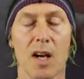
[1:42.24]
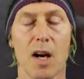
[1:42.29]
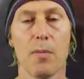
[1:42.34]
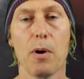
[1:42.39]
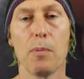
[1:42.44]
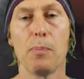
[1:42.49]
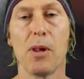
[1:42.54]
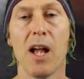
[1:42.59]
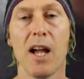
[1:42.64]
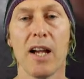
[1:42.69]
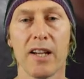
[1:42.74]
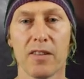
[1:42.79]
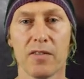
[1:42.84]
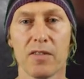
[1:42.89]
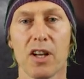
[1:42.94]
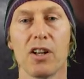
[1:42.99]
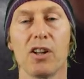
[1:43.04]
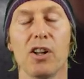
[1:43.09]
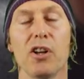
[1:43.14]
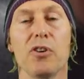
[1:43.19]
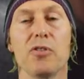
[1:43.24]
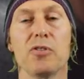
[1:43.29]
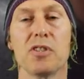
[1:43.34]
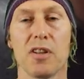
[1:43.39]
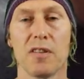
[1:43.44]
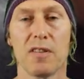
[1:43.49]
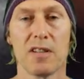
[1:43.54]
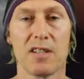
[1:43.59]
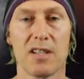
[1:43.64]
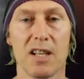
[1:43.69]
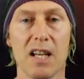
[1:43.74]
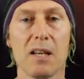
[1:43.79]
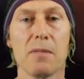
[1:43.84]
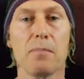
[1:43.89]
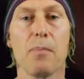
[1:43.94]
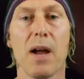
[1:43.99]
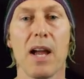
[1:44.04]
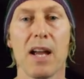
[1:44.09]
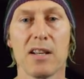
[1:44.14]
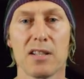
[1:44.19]
I'm applying the glue to the
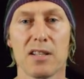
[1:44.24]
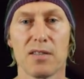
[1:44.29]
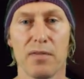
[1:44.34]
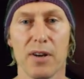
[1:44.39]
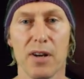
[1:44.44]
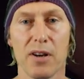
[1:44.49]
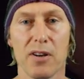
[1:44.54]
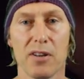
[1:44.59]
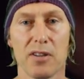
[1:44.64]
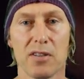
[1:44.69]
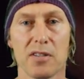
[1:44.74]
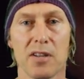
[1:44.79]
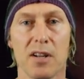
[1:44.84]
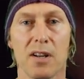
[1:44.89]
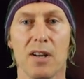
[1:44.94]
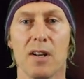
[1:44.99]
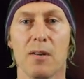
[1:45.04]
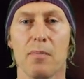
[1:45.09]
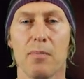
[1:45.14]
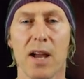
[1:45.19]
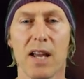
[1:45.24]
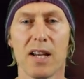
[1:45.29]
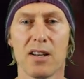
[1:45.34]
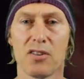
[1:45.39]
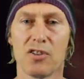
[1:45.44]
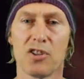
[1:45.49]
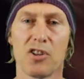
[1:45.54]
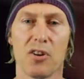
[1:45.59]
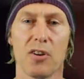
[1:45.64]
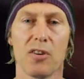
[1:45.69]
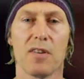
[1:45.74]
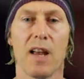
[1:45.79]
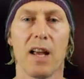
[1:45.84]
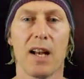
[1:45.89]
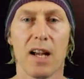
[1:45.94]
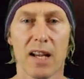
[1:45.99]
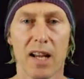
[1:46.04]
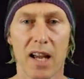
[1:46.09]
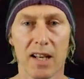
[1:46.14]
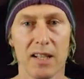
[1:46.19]
seat base first, making sure
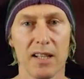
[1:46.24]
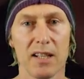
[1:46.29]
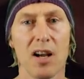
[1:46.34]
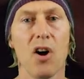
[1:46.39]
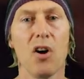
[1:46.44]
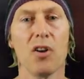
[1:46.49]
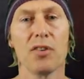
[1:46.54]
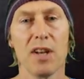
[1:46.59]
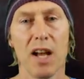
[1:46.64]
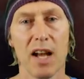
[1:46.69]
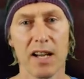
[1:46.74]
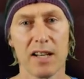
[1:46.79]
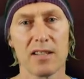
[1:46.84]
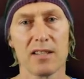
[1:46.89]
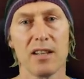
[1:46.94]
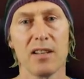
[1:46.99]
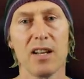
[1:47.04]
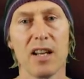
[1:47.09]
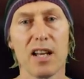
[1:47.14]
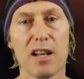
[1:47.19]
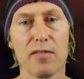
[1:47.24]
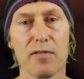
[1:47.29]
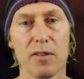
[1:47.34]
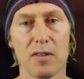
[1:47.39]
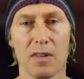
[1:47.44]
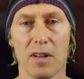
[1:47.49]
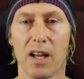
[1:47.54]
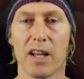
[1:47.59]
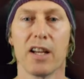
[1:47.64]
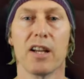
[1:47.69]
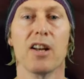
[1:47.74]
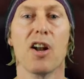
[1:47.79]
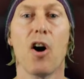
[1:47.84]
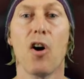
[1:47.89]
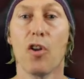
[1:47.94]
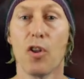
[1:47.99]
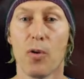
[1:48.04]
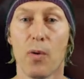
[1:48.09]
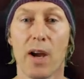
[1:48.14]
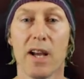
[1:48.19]
that I it on nice and evenly and
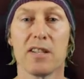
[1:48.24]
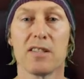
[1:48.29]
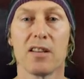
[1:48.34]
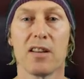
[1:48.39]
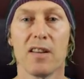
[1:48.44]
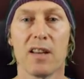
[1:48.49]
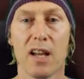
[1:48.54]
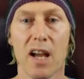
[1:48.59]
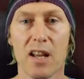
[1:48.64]
all the way to the